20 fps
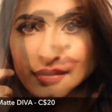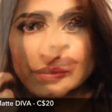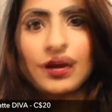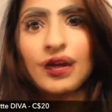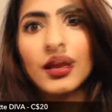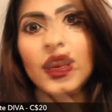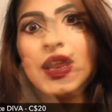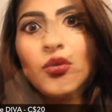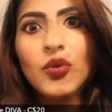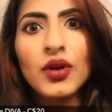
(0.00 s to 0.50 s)

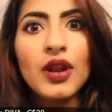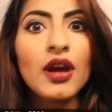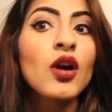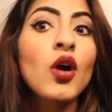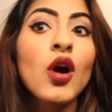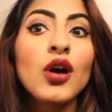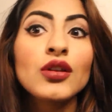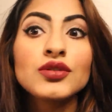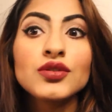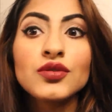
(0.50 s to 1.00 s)
And I want to
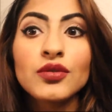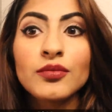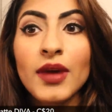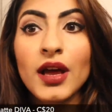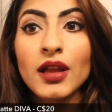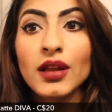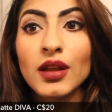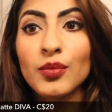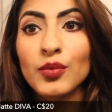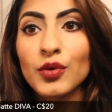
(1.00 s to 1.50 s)
contour
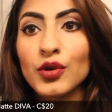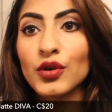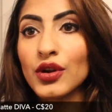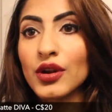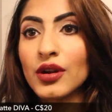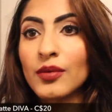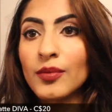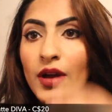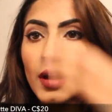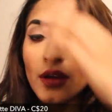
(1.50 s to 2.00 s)
my lip a
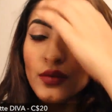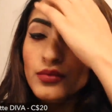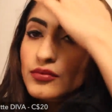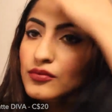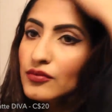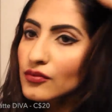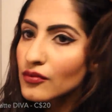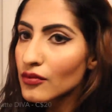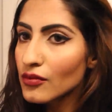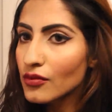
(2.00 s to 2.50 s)
little bit.
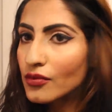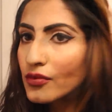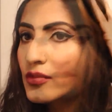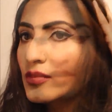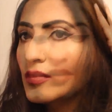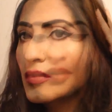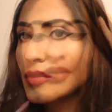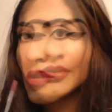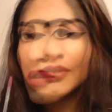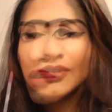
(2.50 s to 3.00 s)

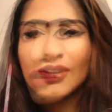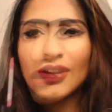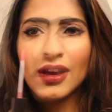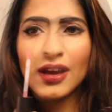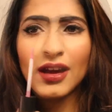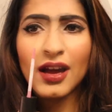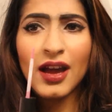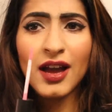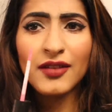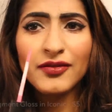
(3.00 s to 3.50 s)

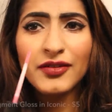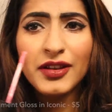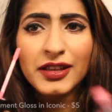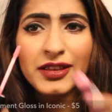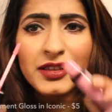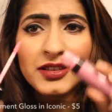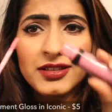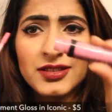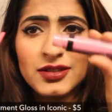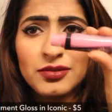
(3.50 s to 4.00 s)
Yeah, I have
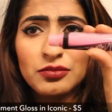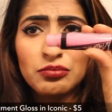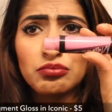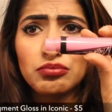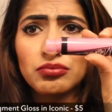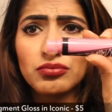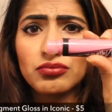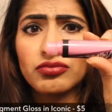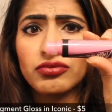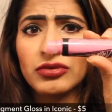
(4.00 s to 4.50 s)
like this
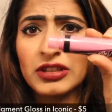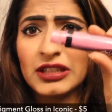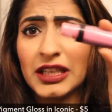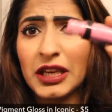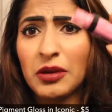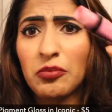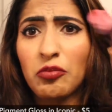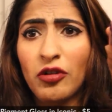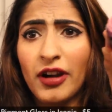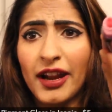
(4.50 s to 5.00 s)

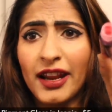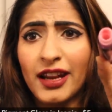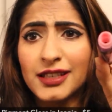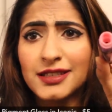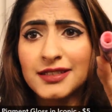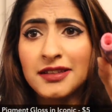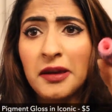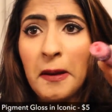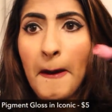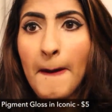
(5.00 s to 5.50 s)
really
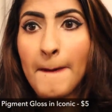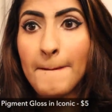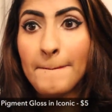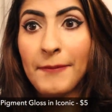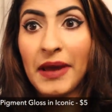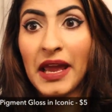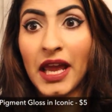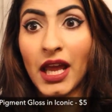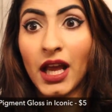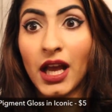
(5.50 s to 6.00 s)
bright
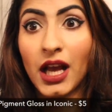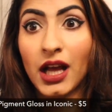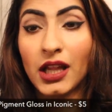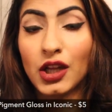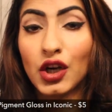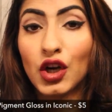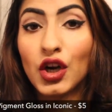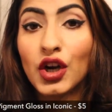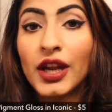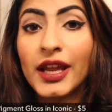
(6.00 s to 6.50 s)
pink
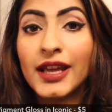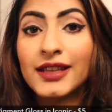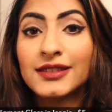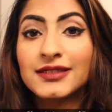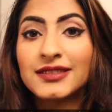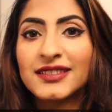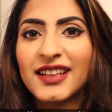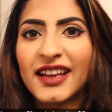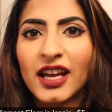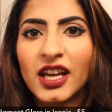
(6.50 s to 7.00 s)
color.
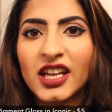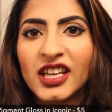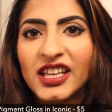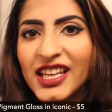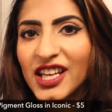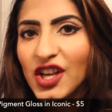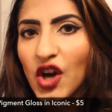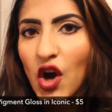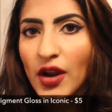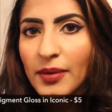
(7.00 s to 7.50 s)
It's like a
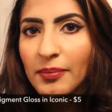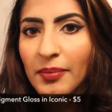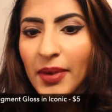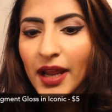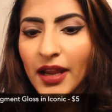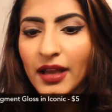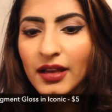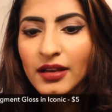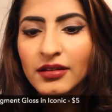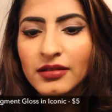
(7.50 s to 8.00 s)
neon
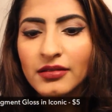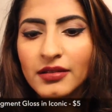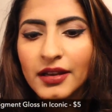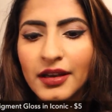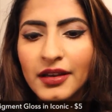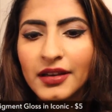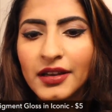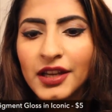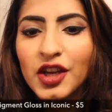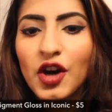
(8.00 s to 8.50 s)
pink,
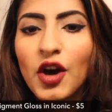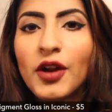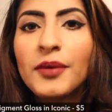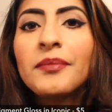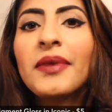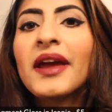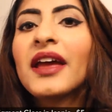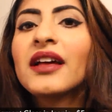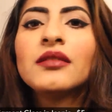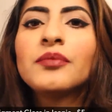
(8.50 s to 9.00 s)
like a
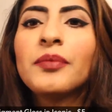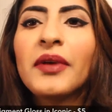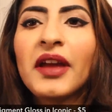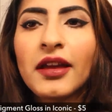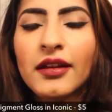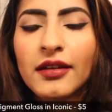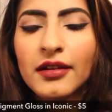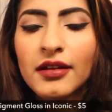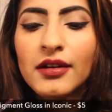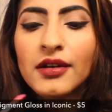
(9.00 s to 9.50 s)
neon pale
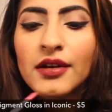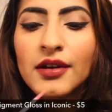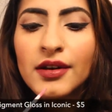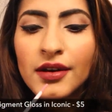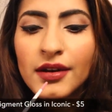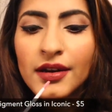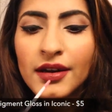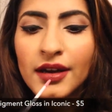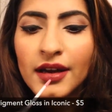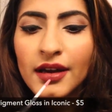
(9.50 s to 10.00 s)
pink.
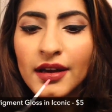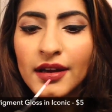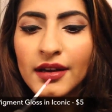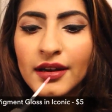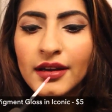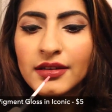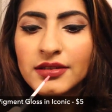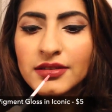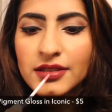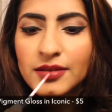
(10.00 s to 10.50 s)

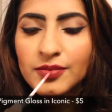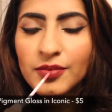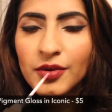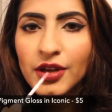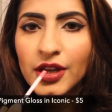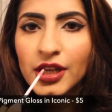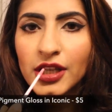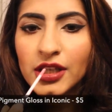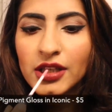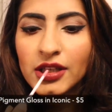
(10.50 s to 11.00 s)
And I just
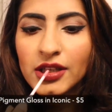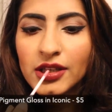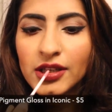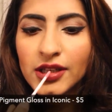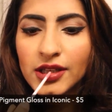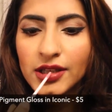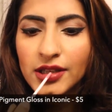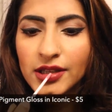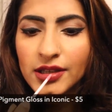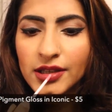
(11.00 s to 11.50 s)
put it
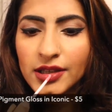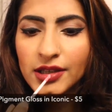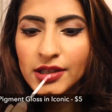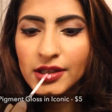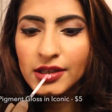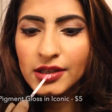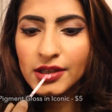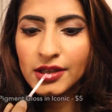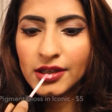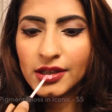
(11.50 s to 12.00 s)

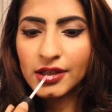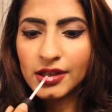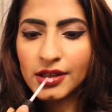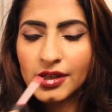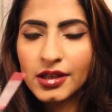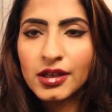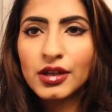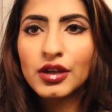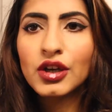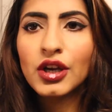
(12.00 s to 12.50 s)

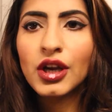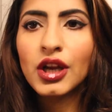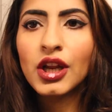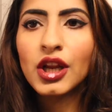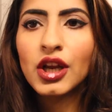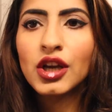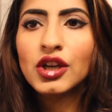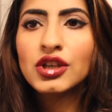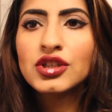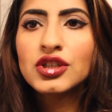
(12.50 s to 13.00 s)
right
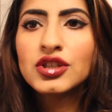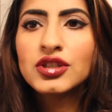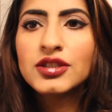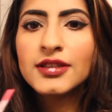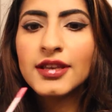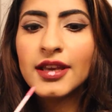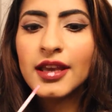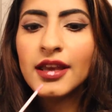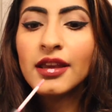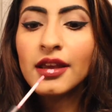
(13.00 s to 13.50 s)
here, do you
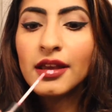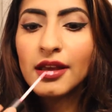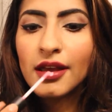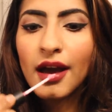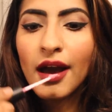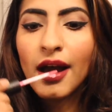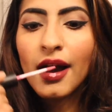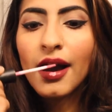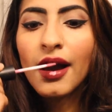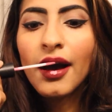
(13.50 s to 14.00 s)
see?
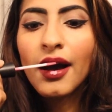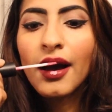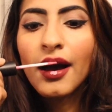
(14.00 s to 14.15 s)
Yeah.